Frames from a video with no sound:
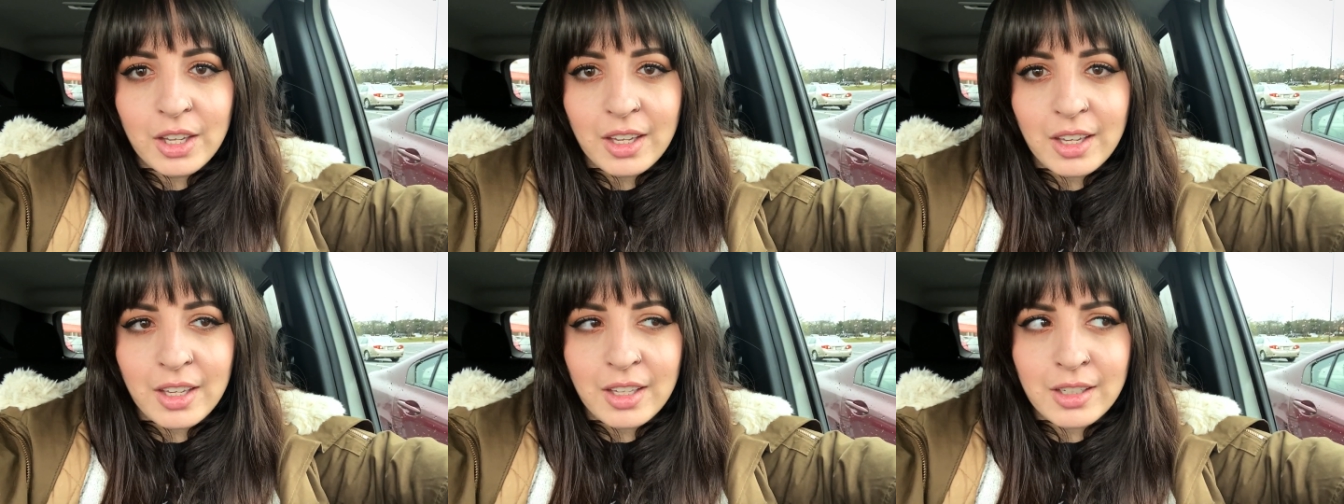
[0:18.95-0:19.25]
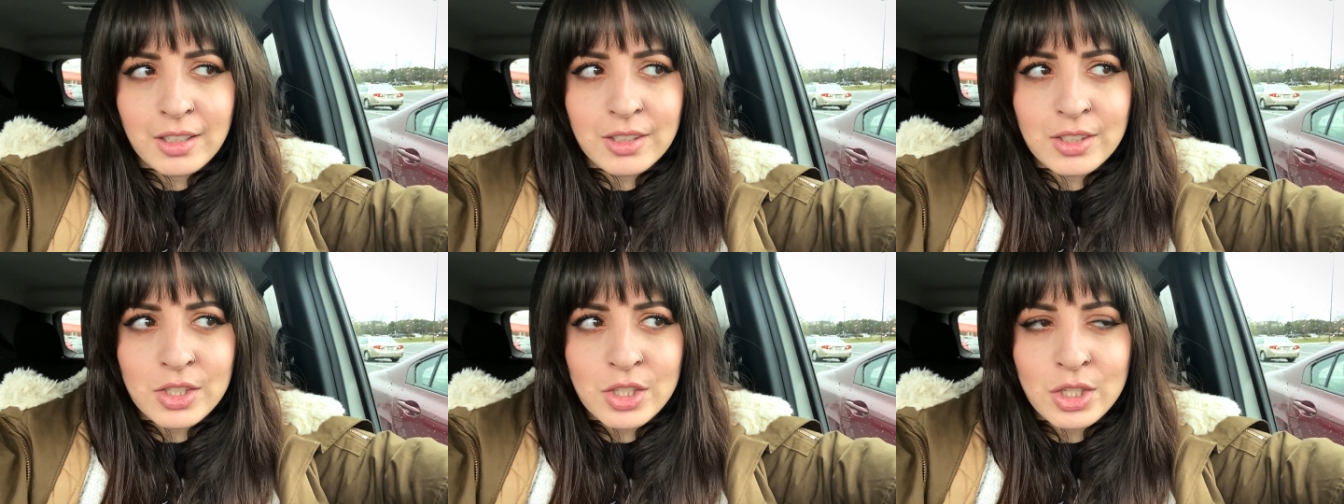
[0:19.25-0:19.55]
It
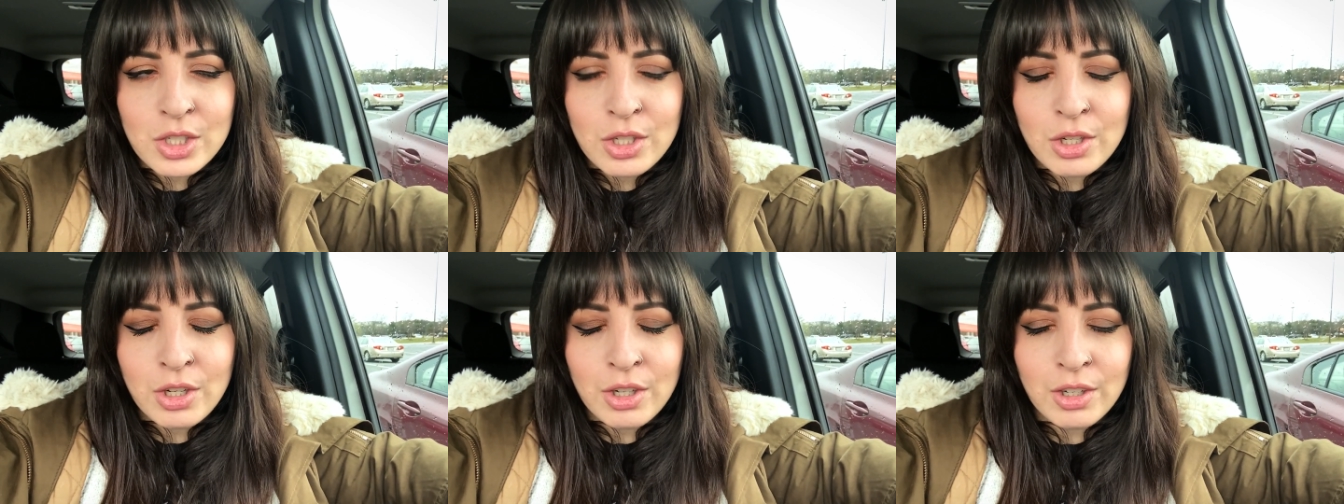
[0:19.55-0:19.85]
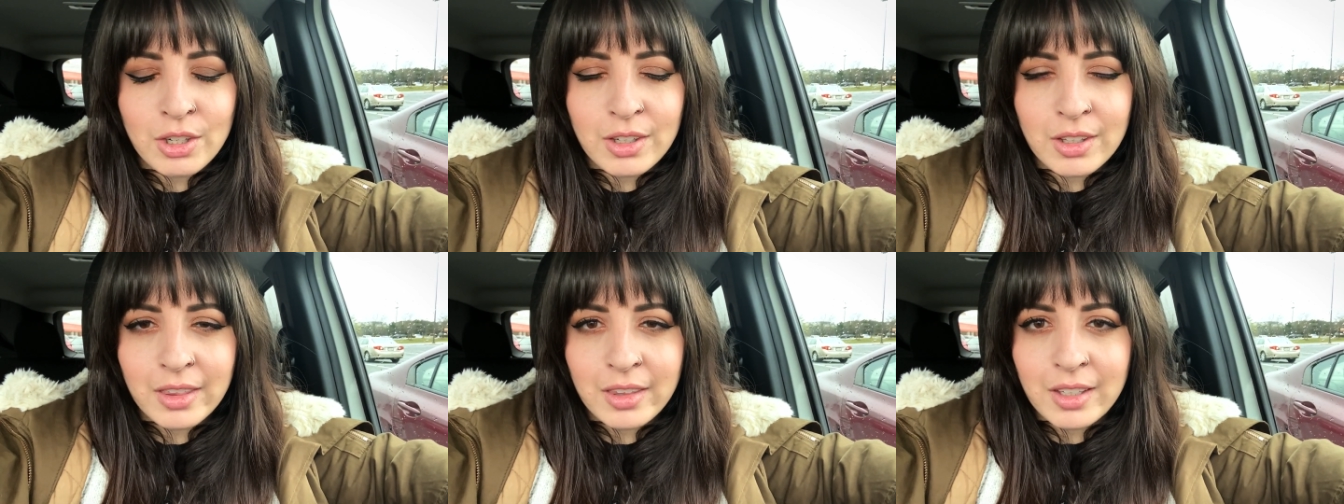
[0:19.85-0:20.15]
is
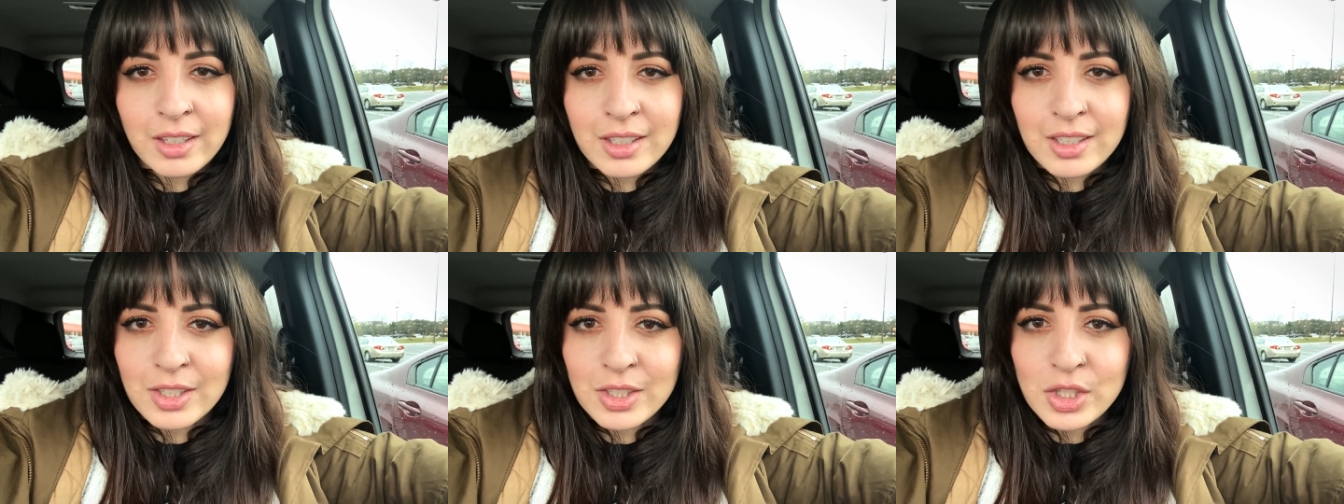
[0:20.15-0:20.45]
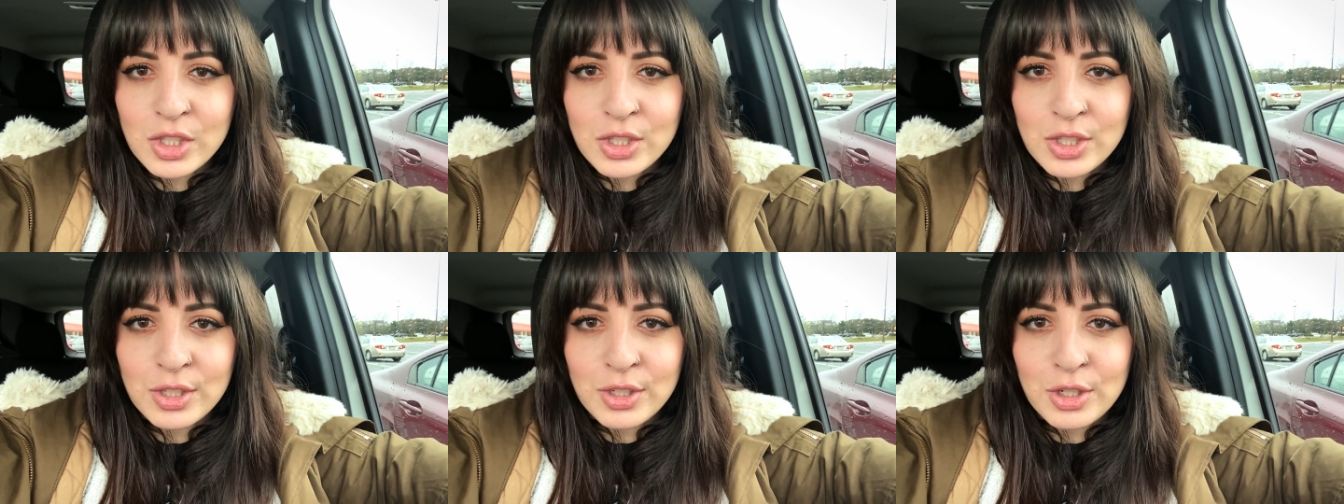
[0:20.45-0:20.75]
currently
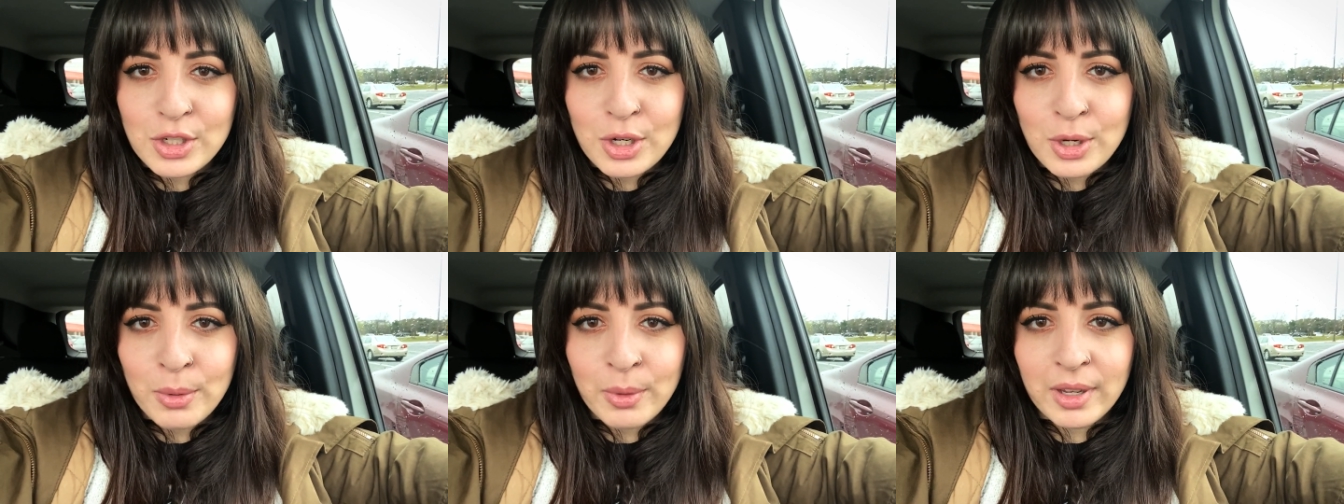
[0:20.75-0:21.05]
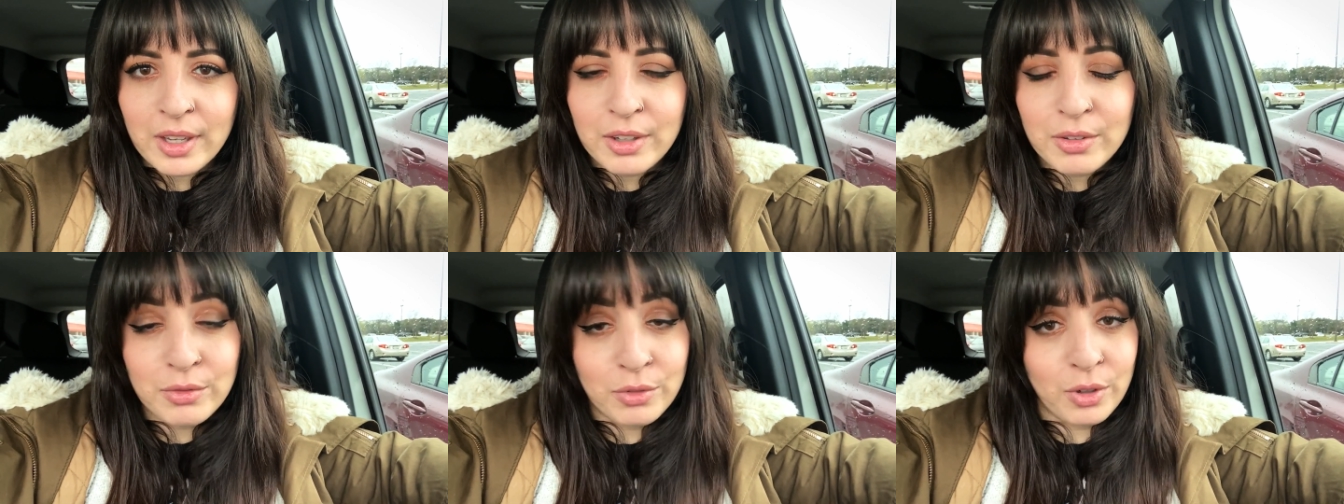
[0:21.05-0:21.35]

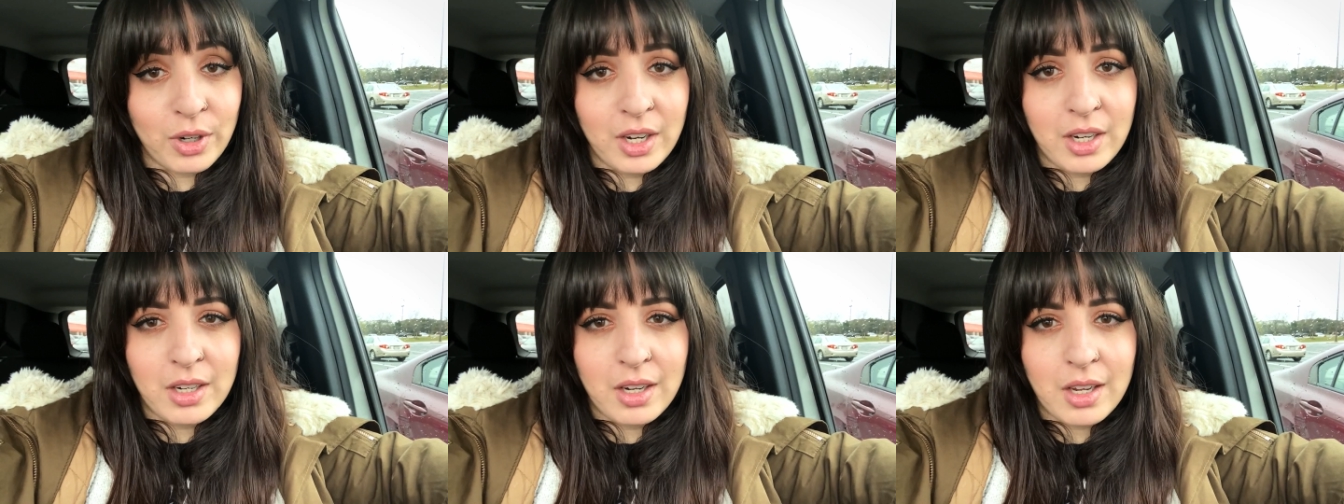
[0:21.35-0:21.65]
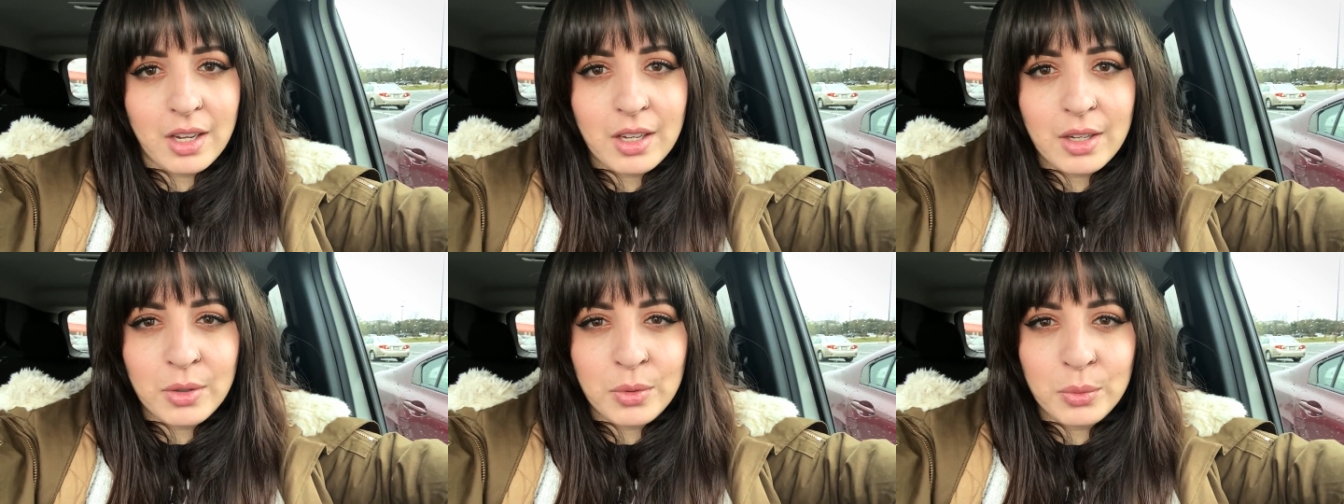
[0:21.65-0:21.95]
snowing and
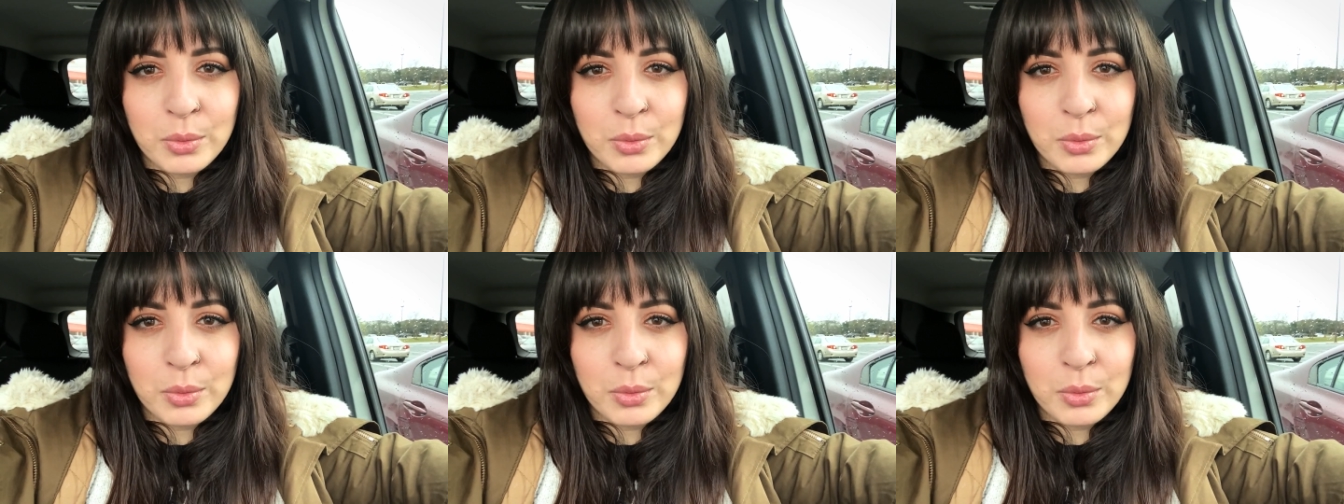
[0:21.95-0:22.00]
raining,